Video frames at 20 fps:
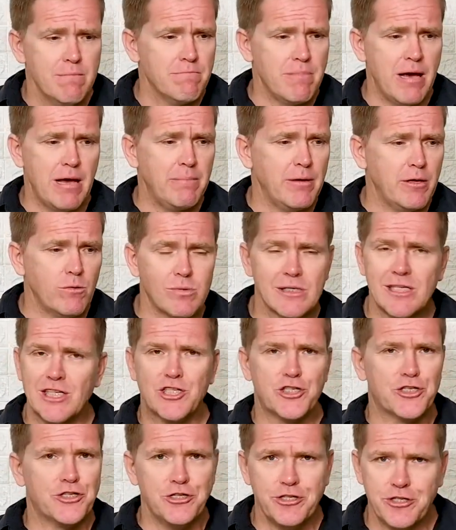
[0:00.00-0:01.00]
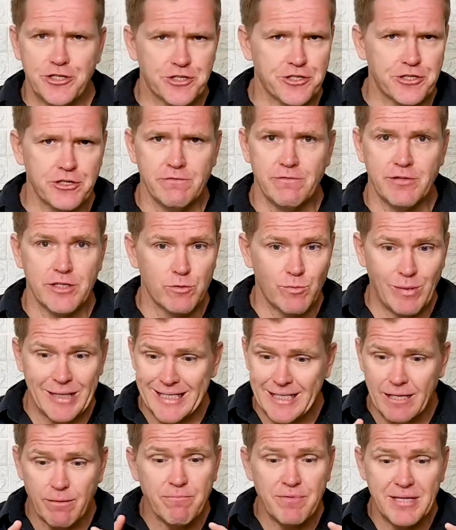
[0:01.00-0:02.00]
Maybe it was a church service where
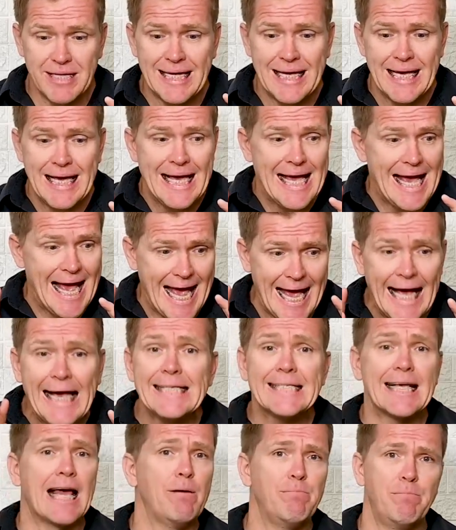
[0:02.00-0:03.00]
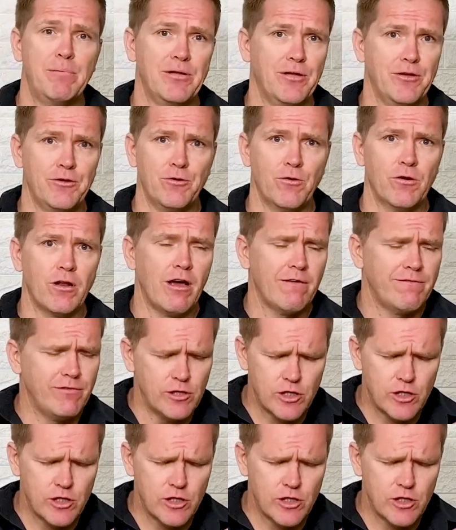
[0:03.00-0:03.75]
something has happened in your life.